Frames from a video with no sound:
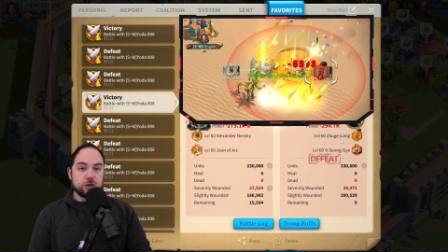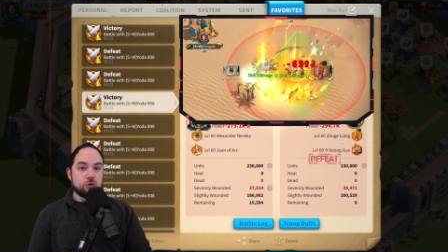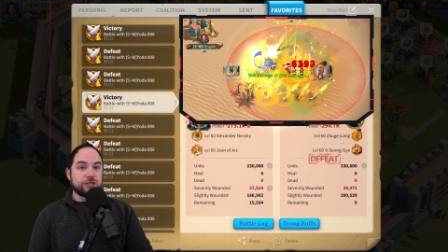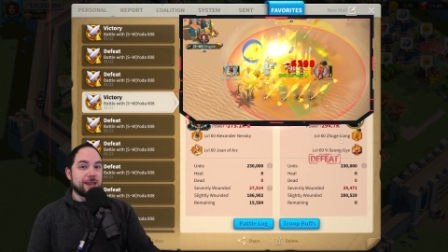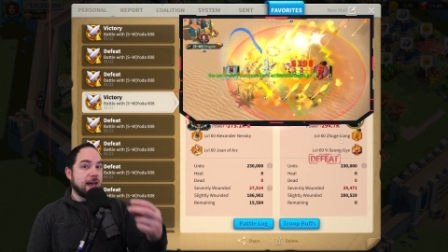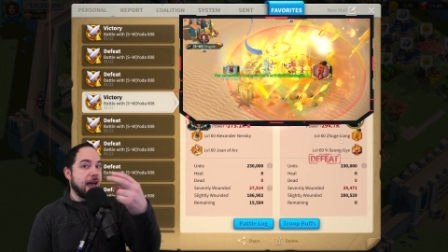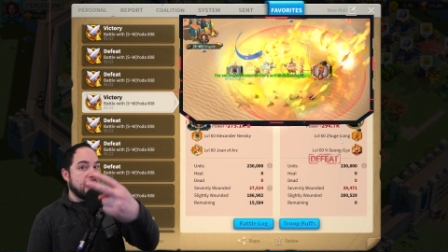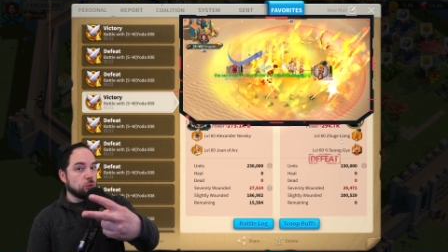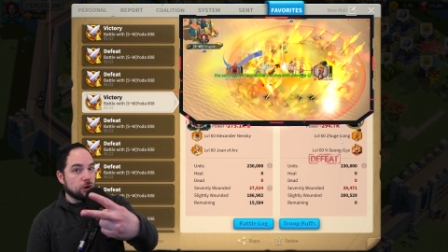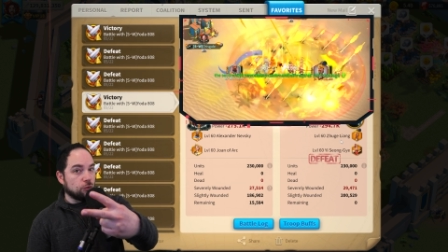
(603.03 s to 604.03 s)
using
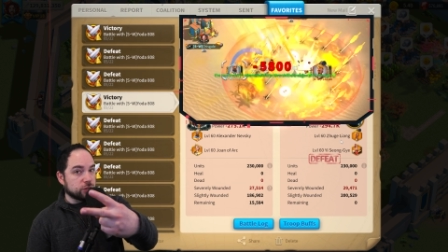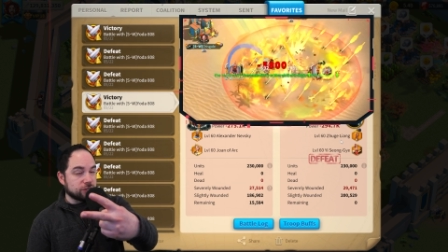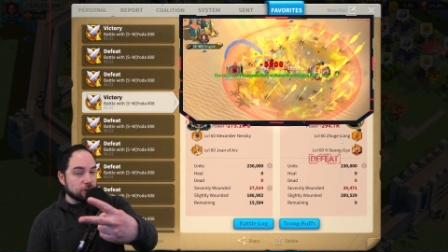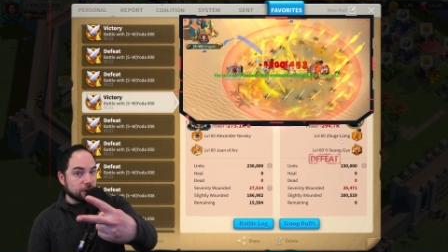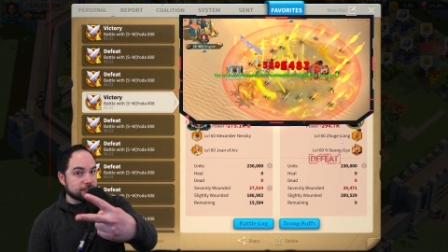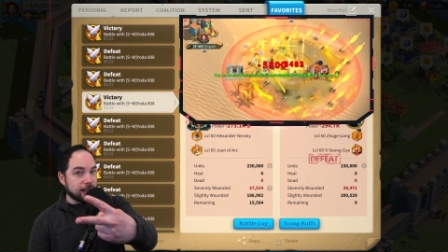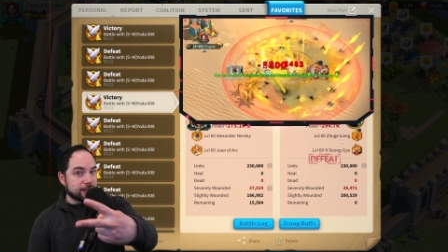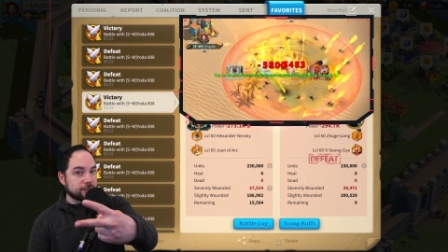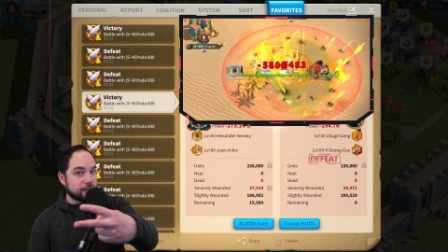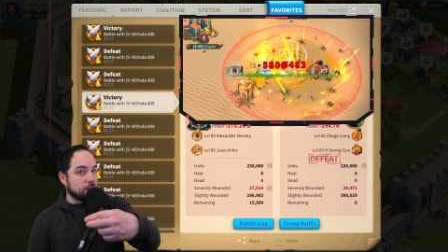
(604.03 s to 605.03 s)
Edward of Woodstock's
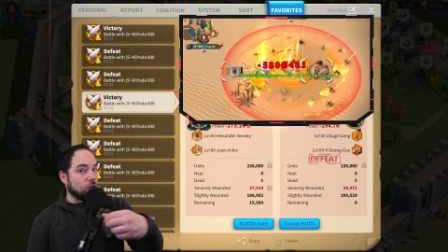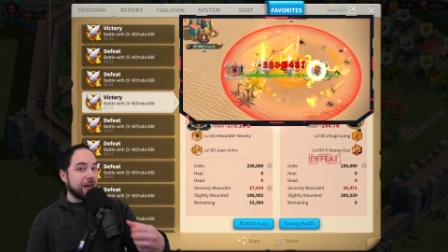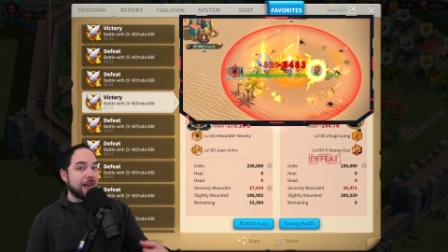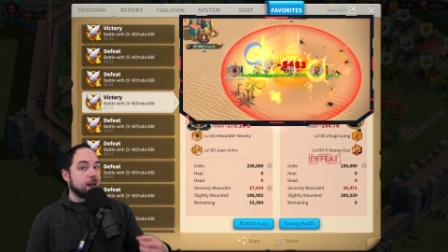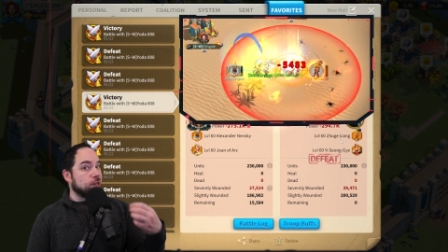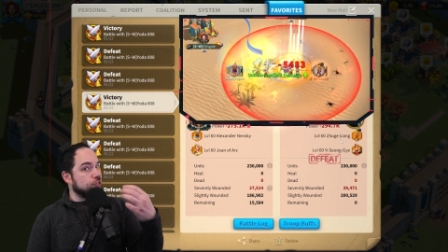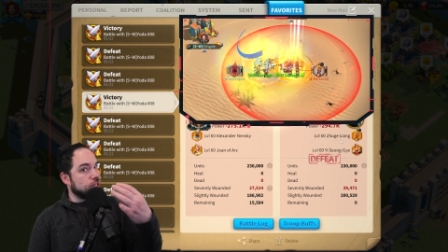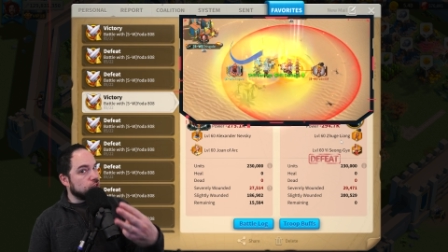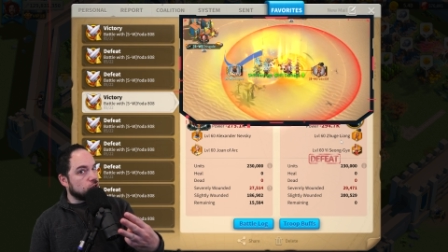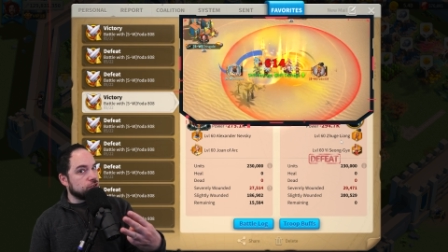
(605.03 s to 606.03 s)
second skill and El
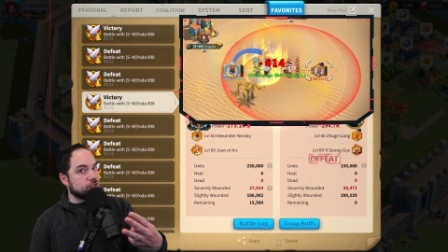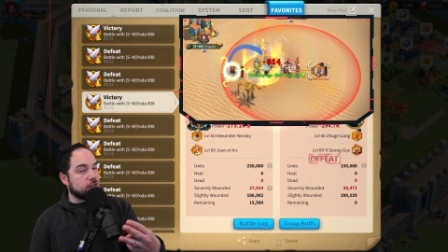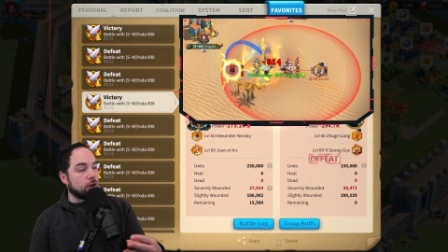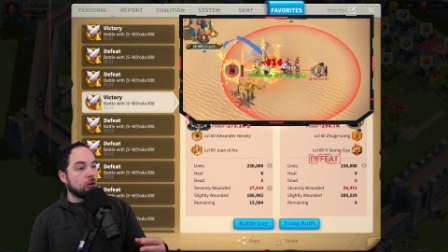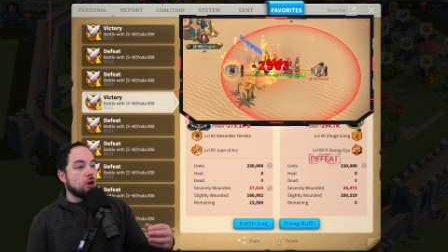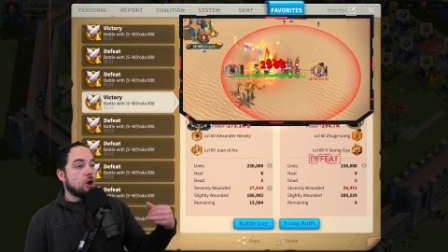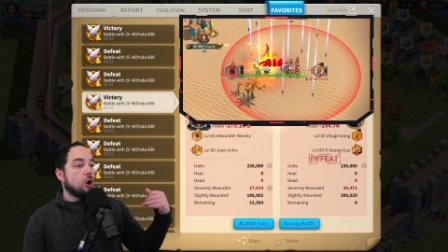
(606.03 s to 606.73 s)
Cid third skill